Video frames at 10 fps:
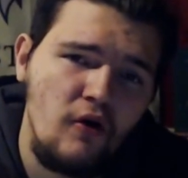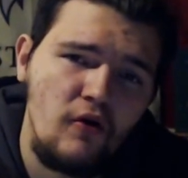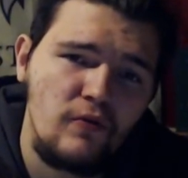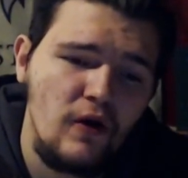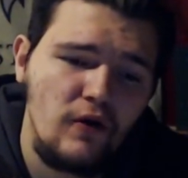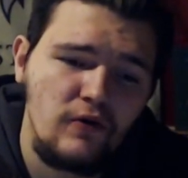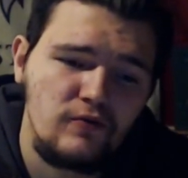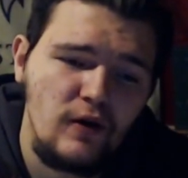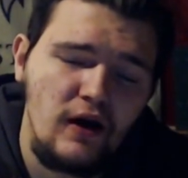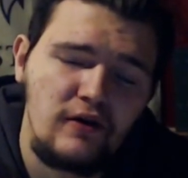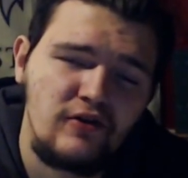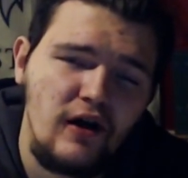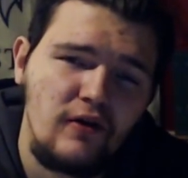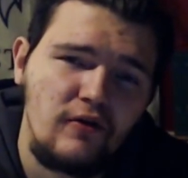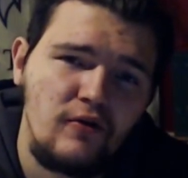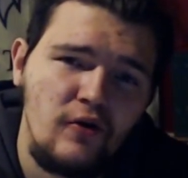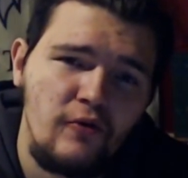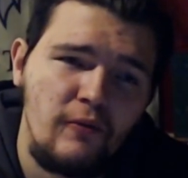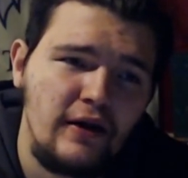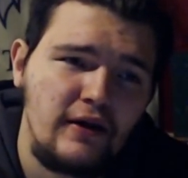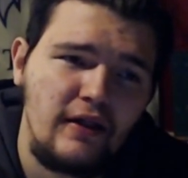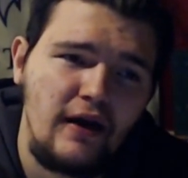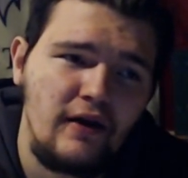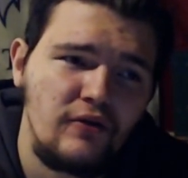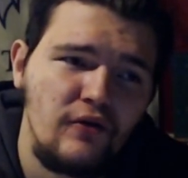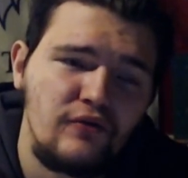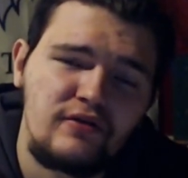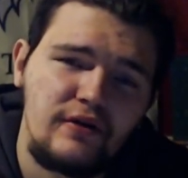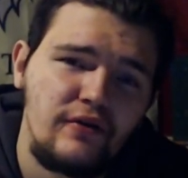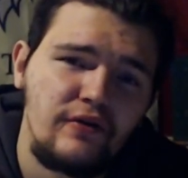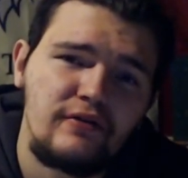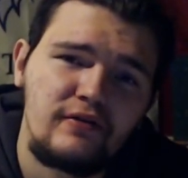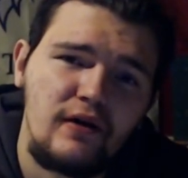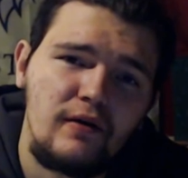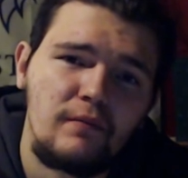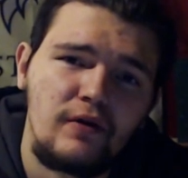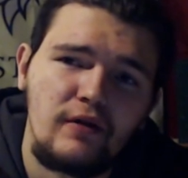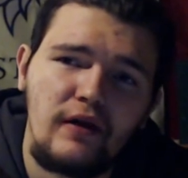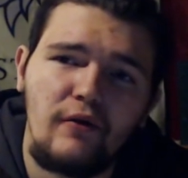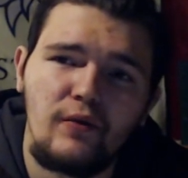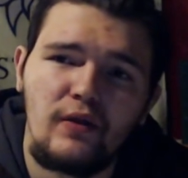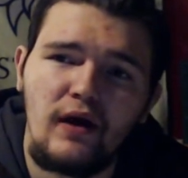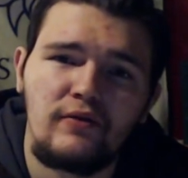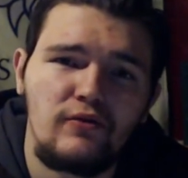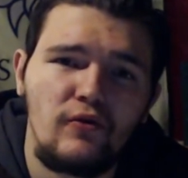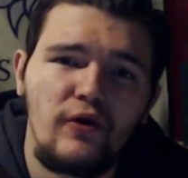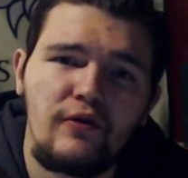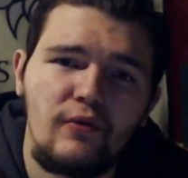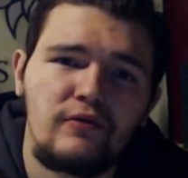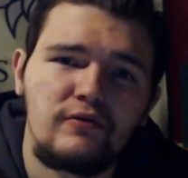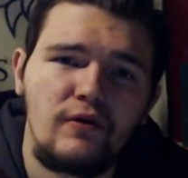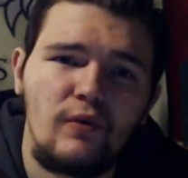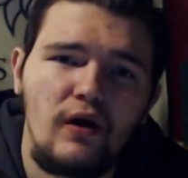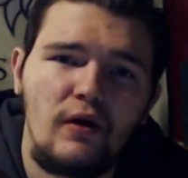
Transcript: Who knows? With our channel, we might get like a new series up, because I would really like to do every once in a while.